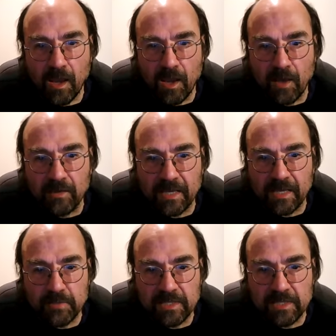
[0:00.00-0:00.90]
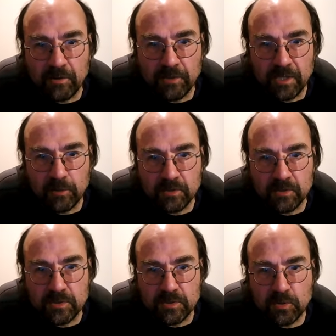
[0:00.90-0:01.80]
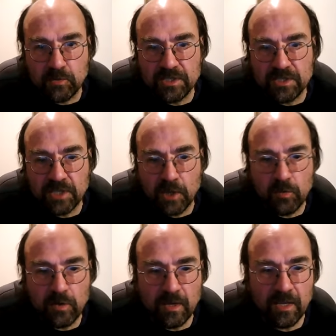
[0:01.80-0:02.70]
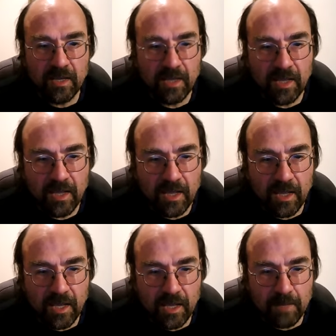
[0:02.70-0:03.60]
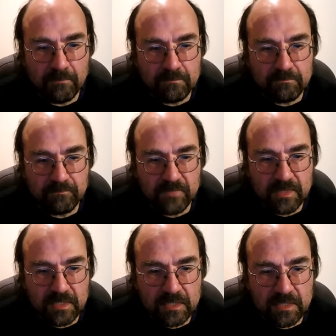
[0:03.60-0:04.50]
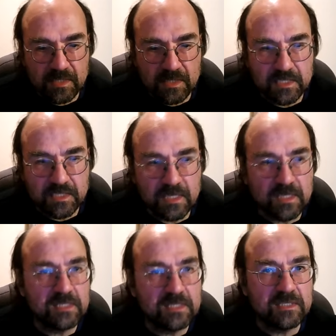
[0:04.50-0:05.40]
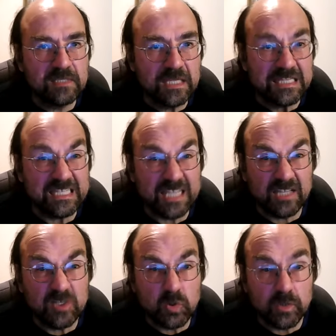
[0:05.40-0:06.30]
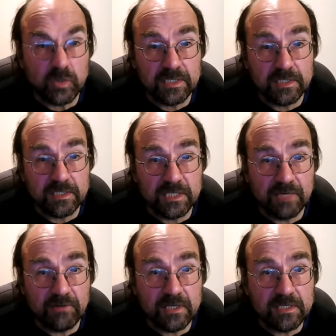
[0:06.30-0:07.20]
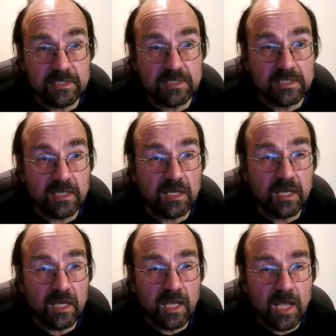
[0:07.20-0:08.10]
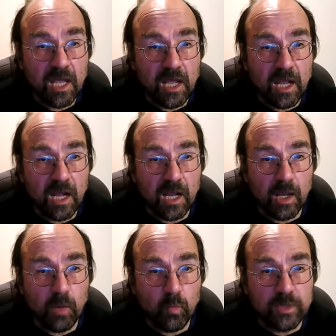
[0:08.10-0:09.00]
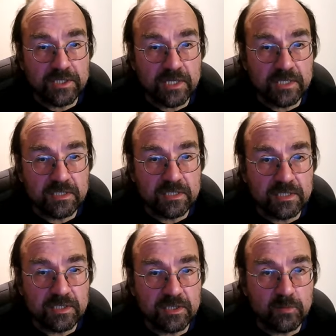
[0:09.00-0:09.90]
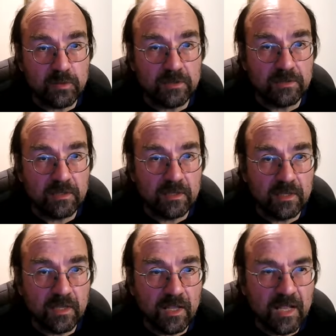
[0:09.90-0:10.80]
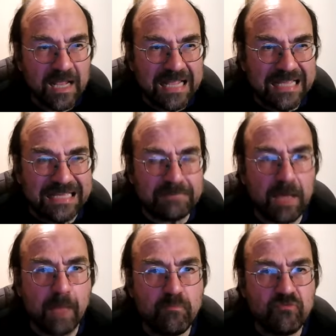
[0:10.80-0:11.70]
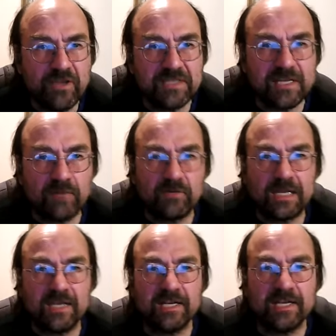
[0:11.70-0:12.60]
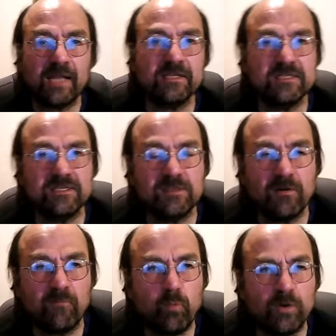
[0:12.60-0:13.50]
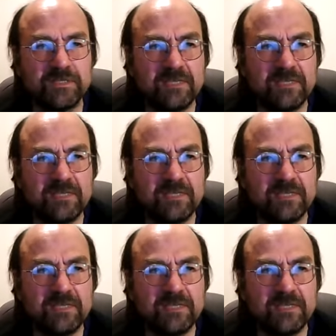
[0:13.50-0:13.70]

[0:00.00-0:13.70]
Okay, but now I'm going to get on with the talk. So this is the second talk in the series, which is concerned with a breakdown, really, an analysis of what's